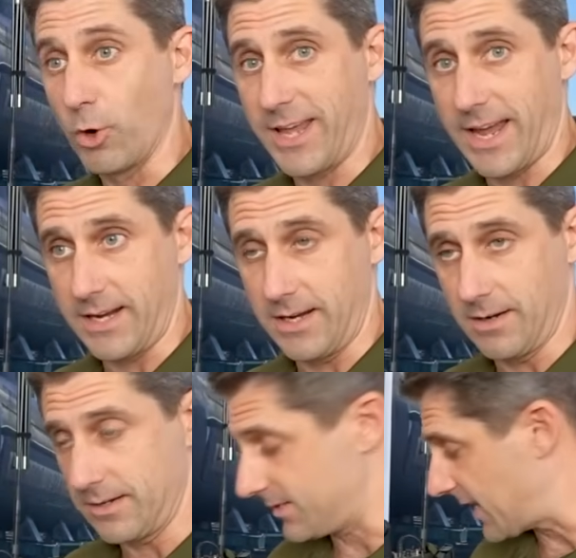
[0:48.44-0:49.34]

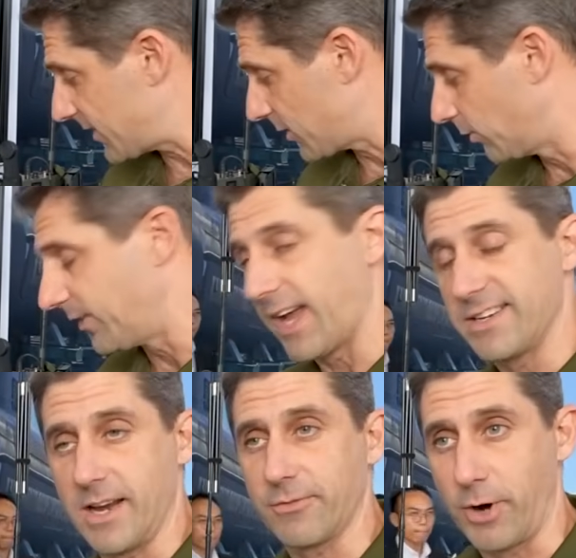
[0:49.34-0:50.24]
4080 tactical
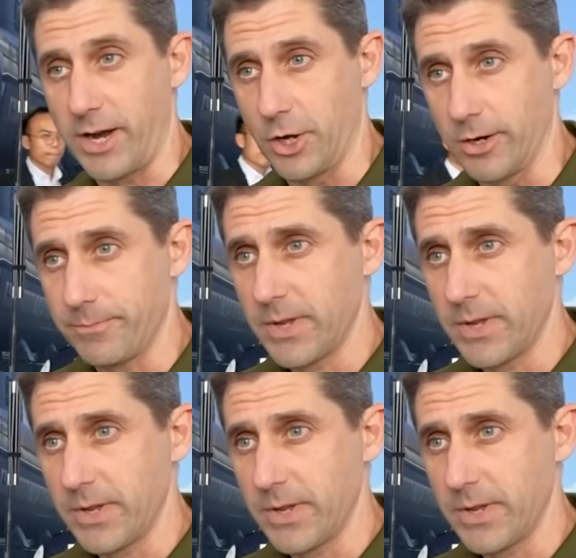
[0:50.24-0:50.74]
VHF radio.